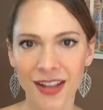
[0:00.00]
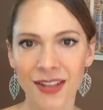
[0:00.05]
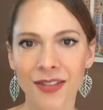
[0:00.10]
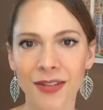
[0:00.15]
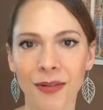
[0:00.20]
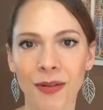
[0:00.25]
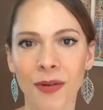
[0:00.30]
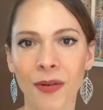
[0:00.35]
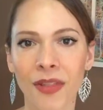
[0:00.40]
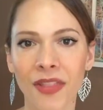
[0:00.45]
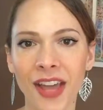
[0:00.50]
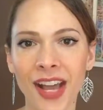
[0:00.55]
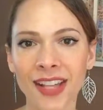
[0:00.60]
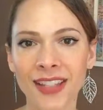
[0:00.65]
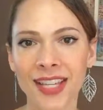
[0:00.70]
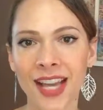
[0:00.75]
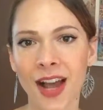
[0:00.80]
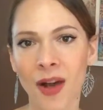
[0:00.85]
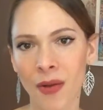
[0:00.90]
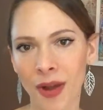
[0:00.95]
So
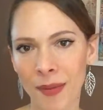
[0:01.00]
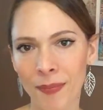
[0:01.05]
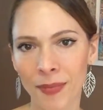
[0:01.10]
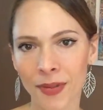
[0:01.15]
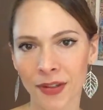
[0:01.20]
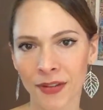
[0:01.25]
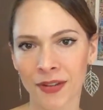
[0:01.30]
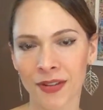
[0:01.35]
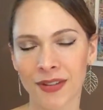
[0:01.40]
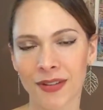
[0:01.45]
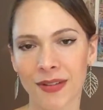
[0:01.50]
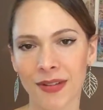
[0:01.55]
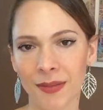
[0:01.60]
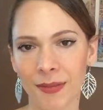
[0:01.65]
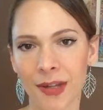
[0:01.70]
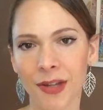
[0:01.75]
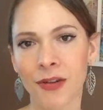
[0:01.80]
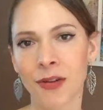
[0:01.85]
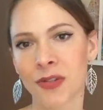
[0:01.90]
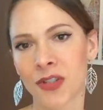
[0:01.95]
that's how I built
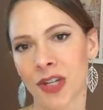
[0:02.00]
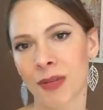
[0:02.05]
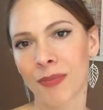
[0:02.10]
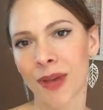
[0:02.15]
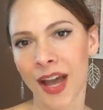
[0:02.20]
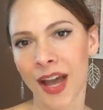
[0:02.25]
my coaching